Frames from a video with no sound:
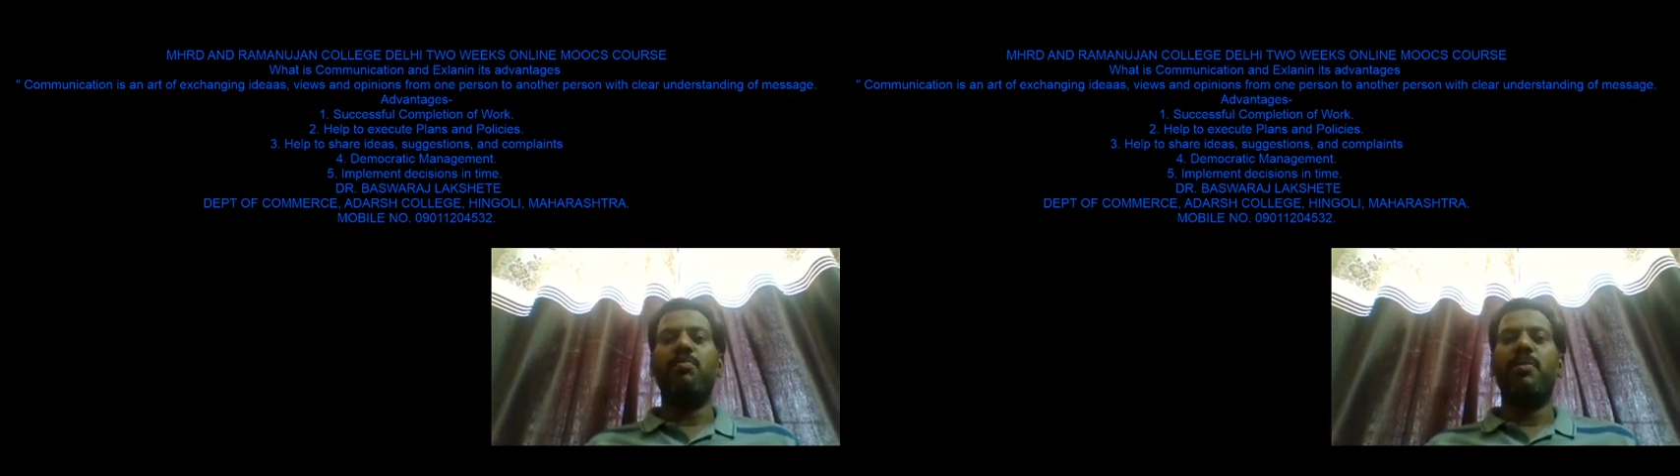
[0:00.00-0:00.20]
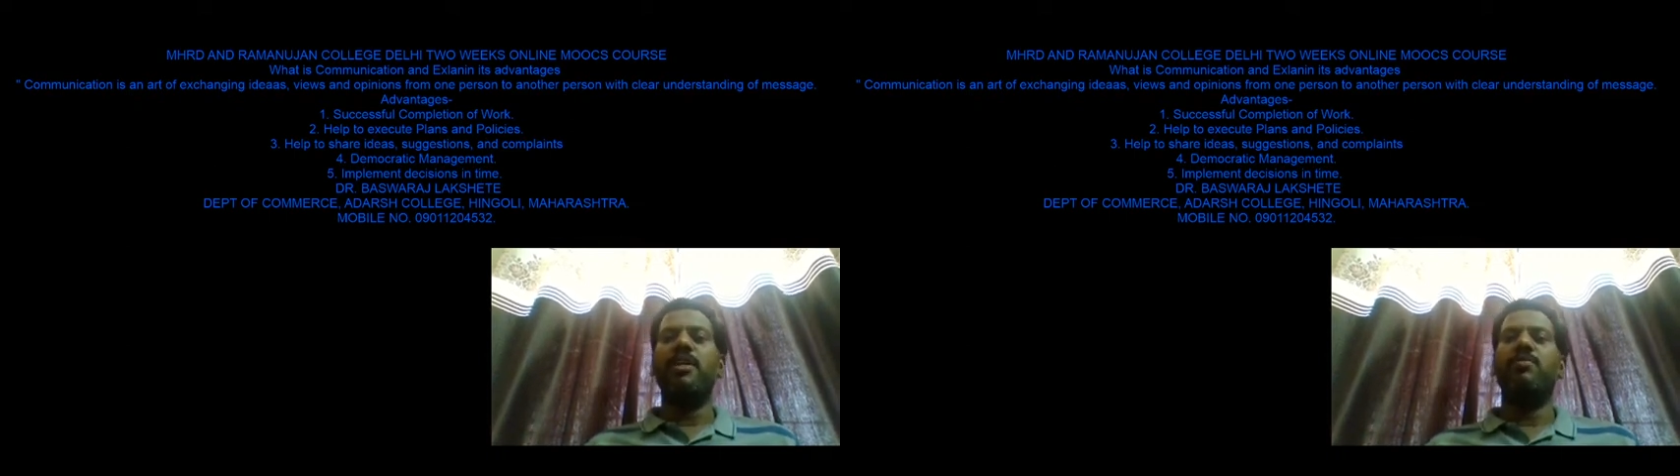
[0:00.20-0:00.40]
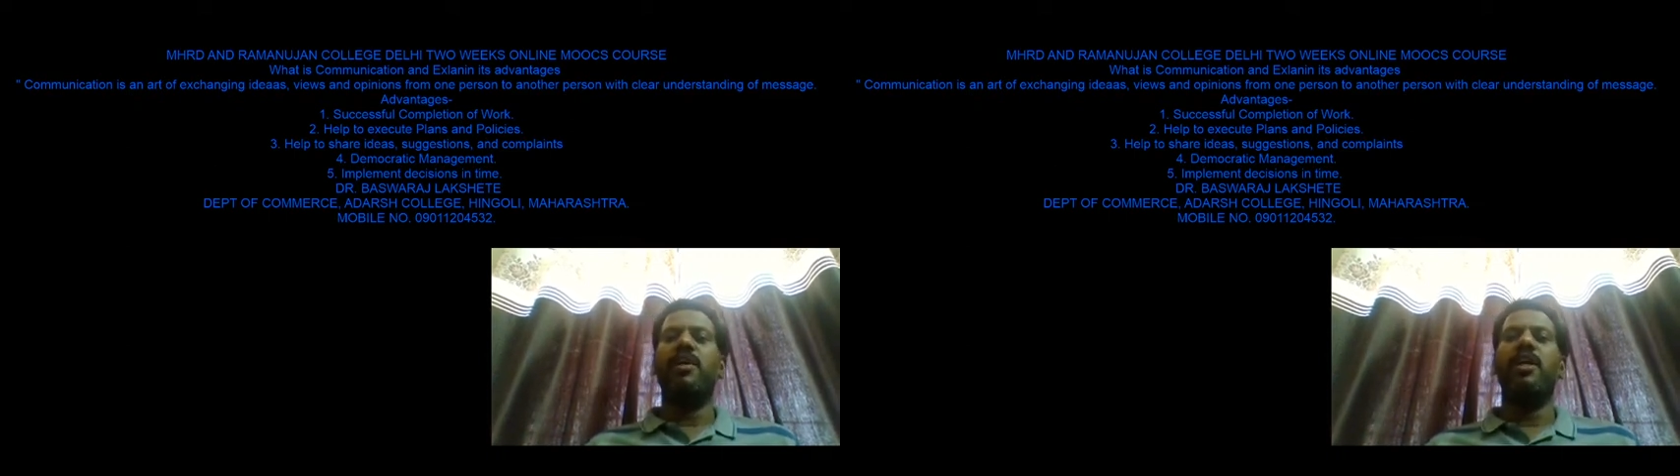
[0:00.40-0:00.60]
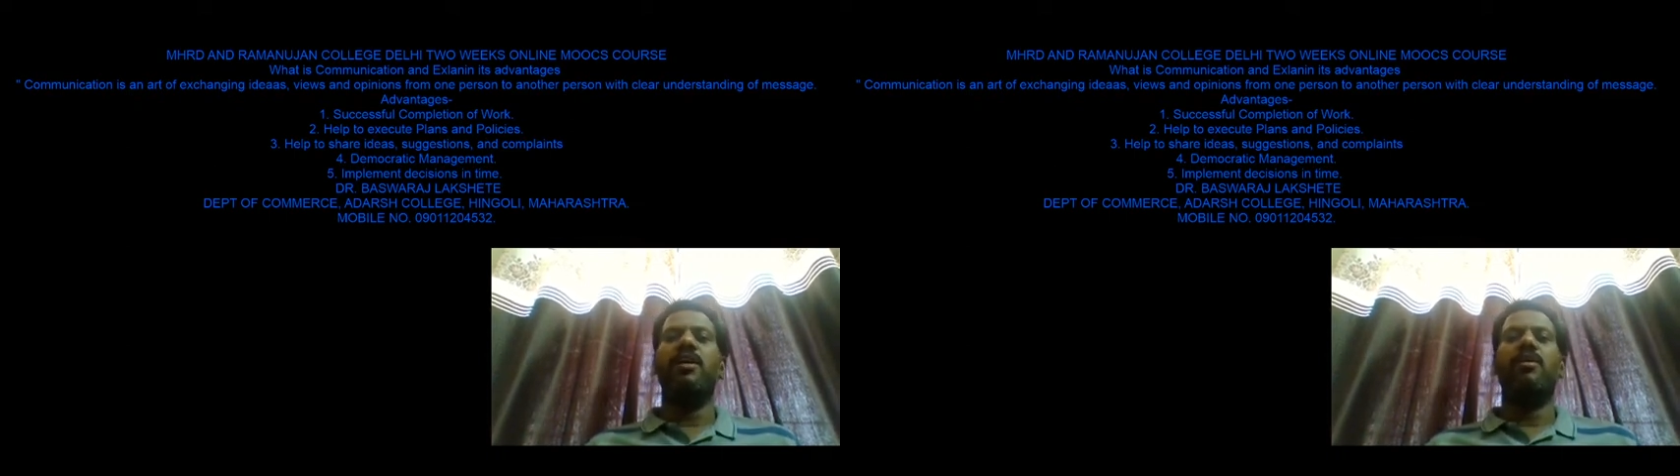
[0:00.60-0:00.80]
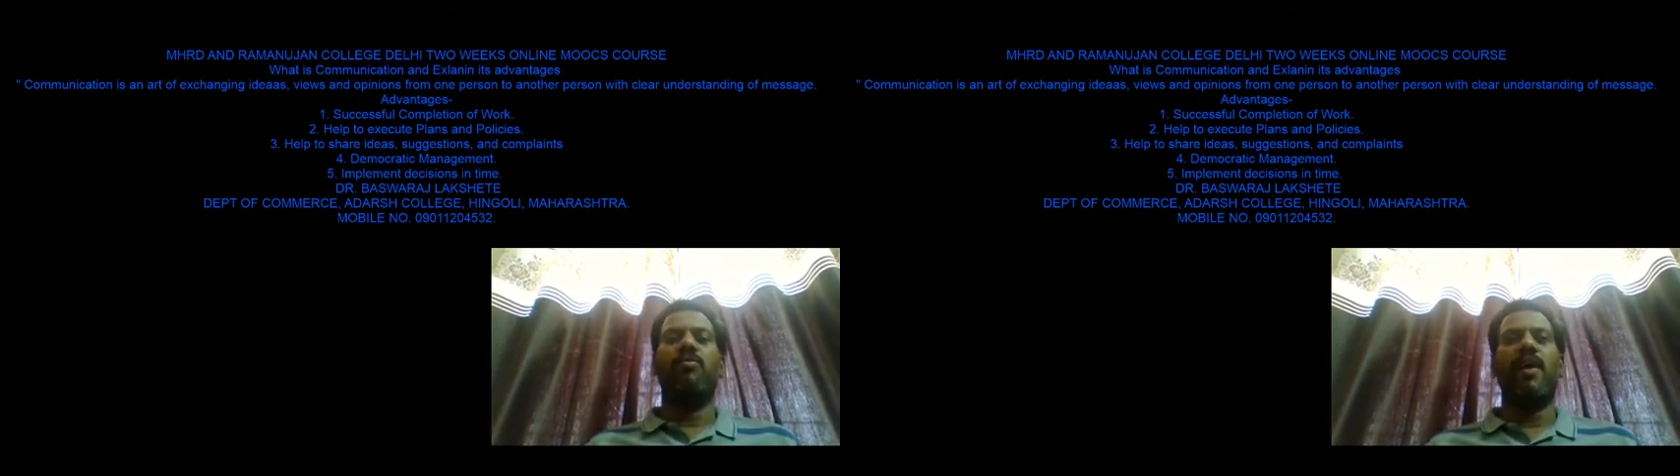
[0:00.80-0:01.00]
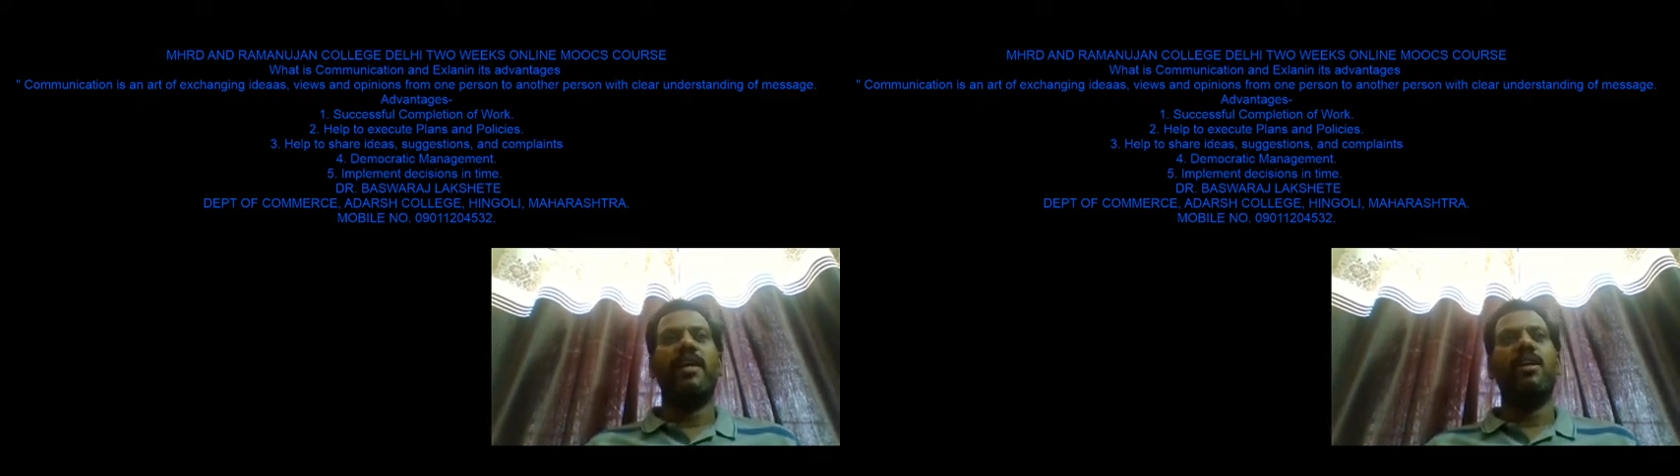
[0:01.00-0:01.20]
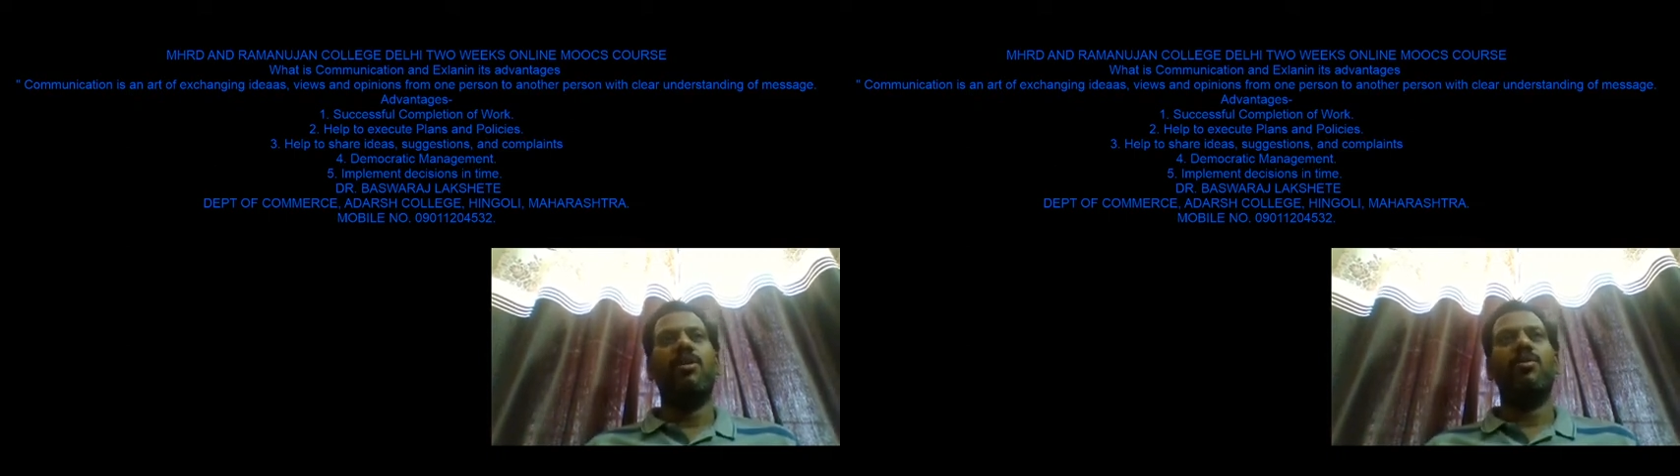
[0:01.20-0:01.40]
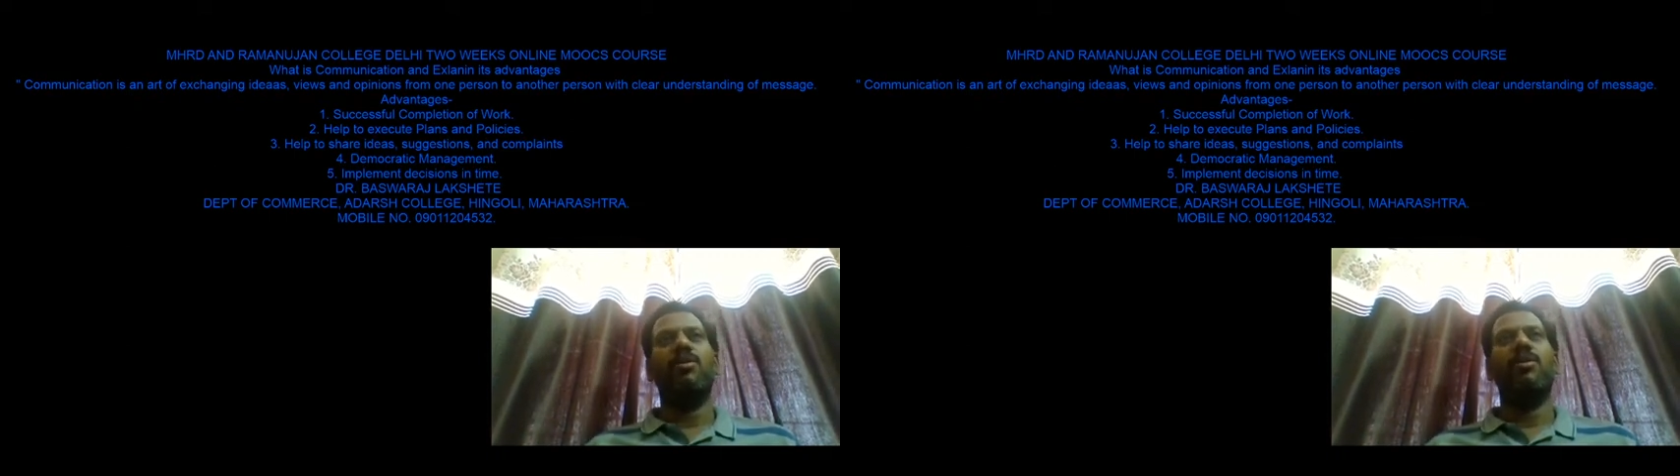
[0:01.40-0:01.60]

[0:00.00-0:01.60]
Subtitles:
plays very vital role.